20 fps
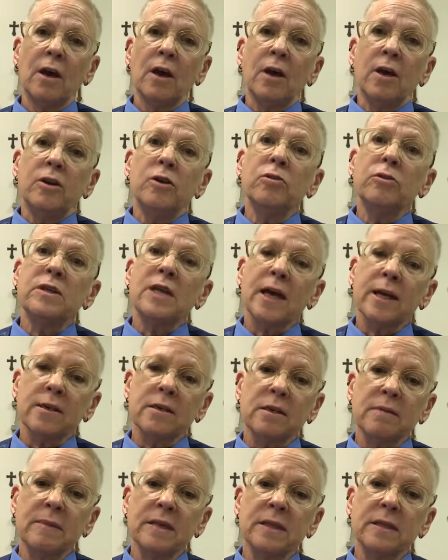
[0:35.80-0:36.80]
New
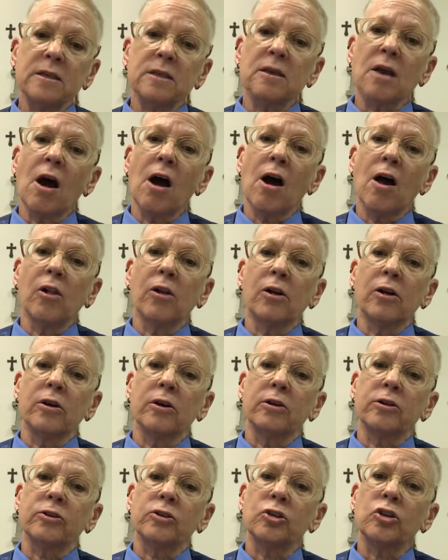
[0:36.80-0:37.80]
Testament
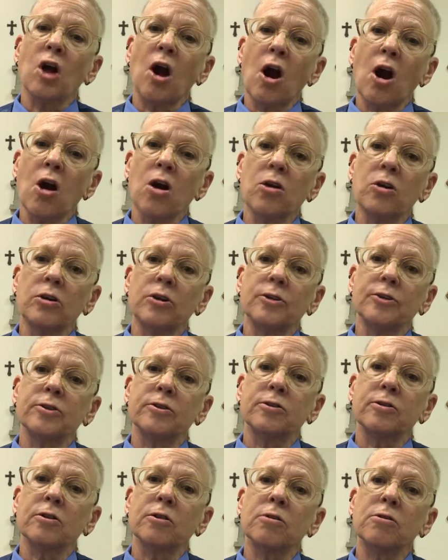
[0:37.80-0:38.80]
scholar
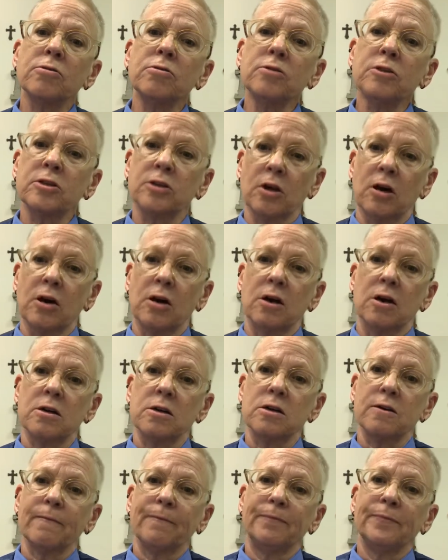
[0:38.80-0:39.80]
Charles Cussar
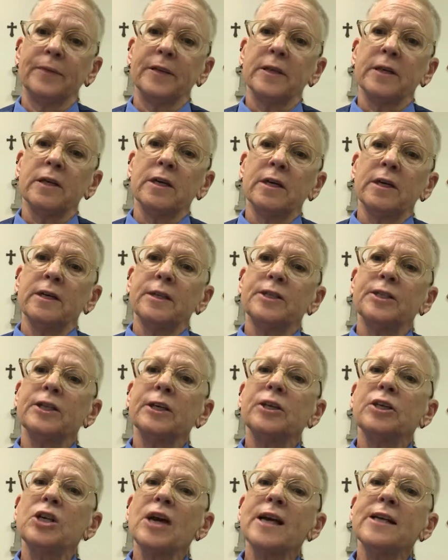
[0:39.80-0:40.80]

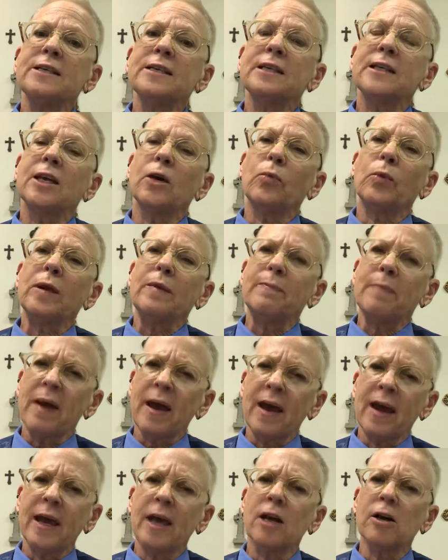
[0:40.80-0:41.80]
suggests that we
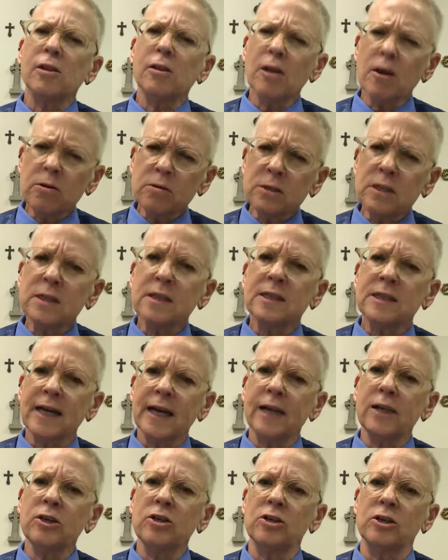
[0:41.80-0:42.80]
pay close
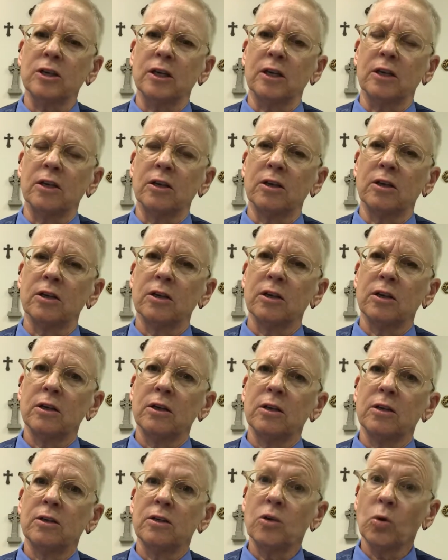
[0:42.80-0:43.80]
attention
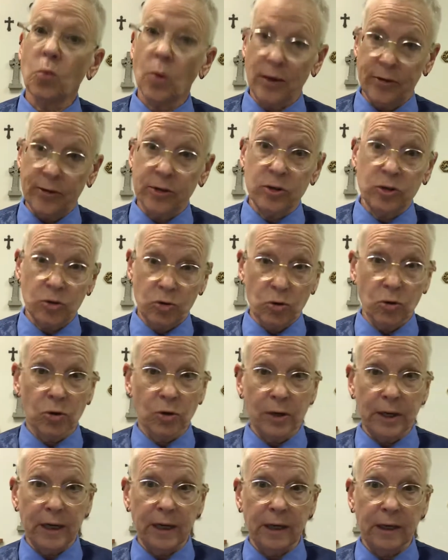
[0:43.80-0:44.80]
to what the
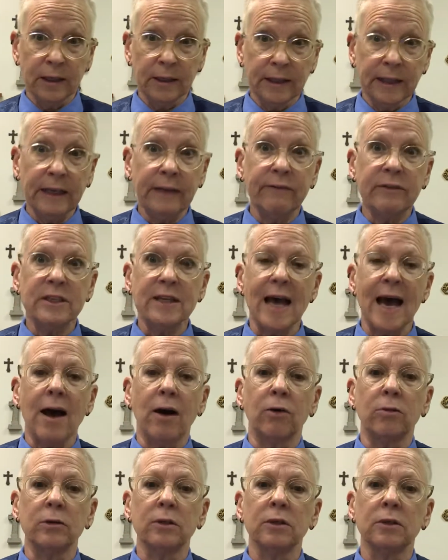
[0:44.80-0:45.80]
story leaves
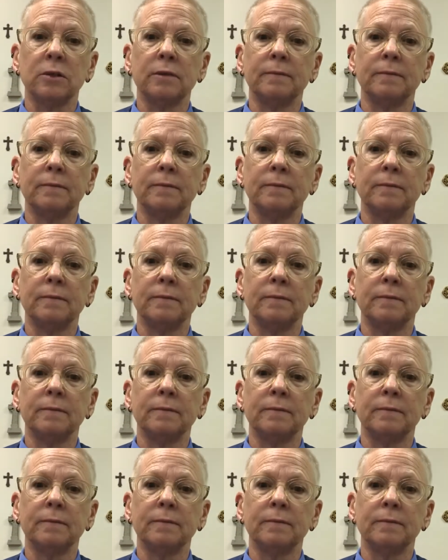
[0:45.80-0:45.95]
out.